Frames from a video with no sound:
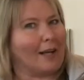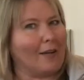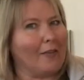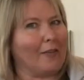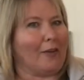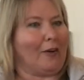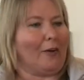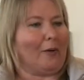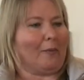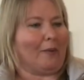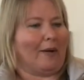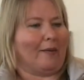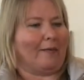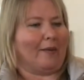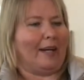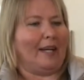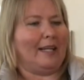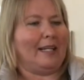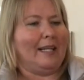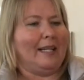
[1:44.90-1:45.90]
the good one,
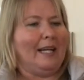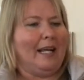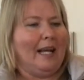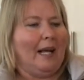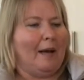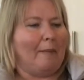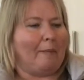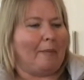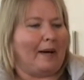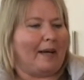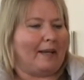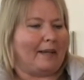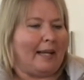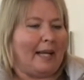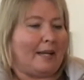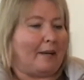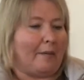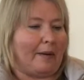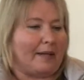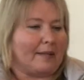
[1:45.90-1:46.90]
right? But
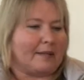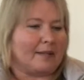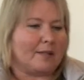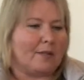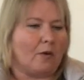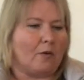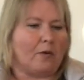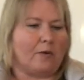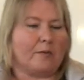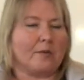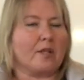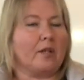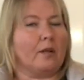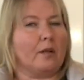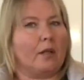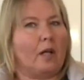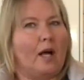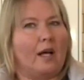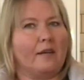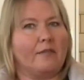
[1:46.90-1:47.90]
anyways, so there was a
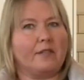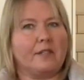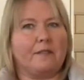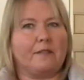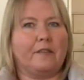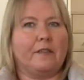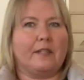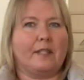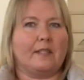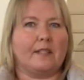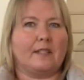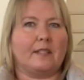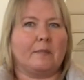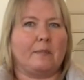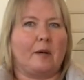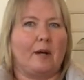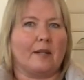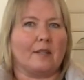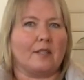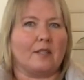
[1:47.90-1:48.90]
lot of different Instant
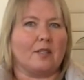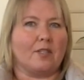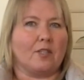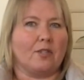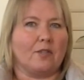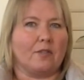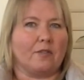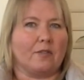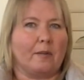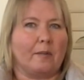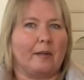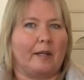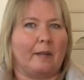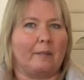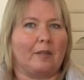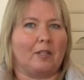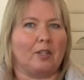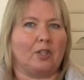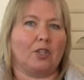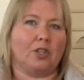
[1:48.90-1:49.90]
Pots to choose from, and I'm
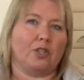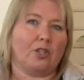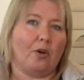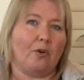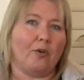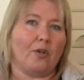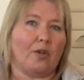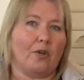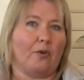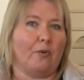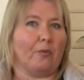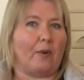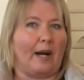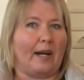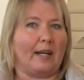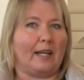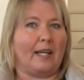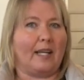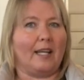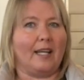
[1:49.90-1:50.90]
going to show you
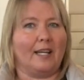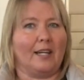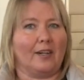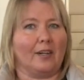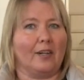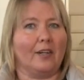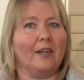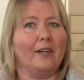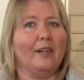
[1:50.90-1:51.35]
right here